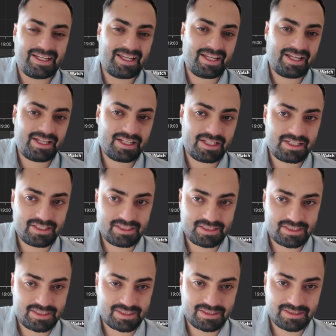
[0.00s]

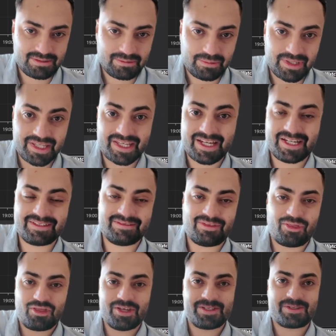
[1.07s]
and we
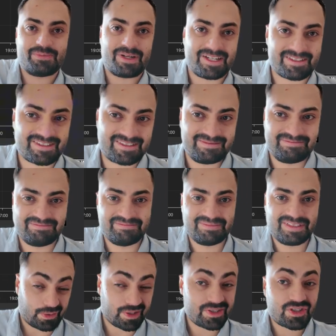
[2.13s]
get this mess.
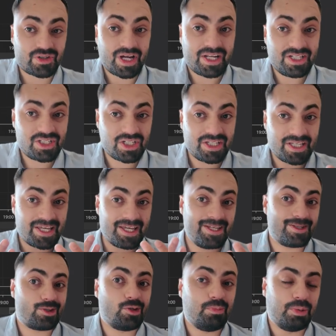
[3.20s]
So this strategy
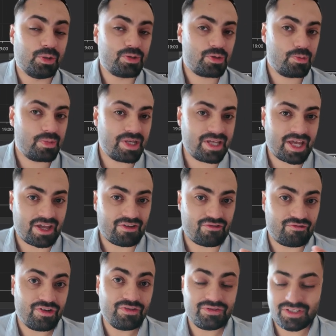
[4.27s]
is supposed to be a
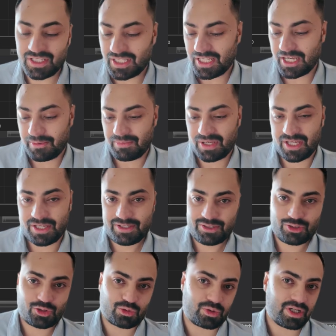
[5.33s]
fifty E M
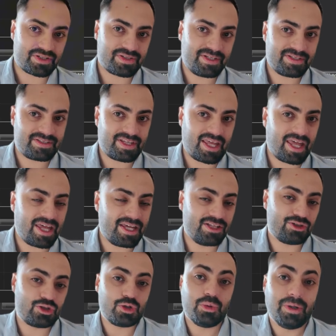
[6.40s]
A crosses a
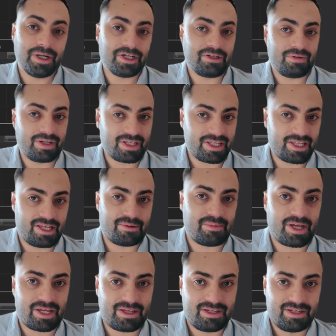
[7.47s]
two hundred E
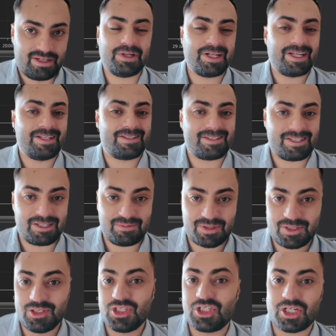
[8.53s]
M A, but it seems
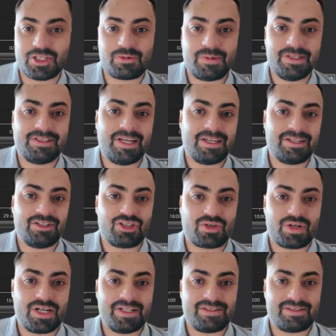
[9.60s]
to just be taking
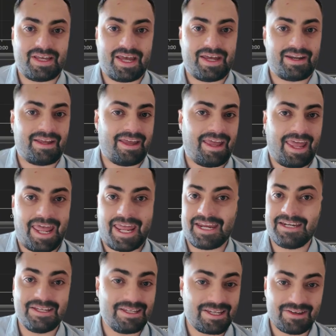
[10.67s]
trades at
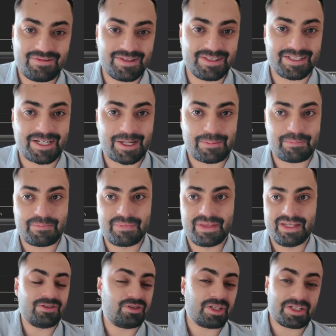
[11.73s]
any given time.
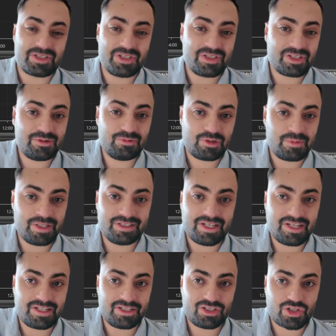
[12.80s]
It doesn't seem to be
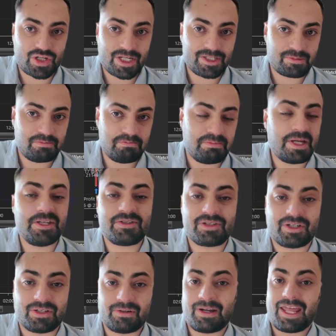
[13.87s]
taking trades
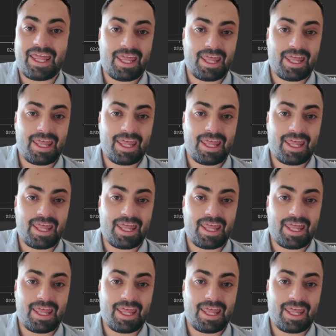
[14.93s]
based on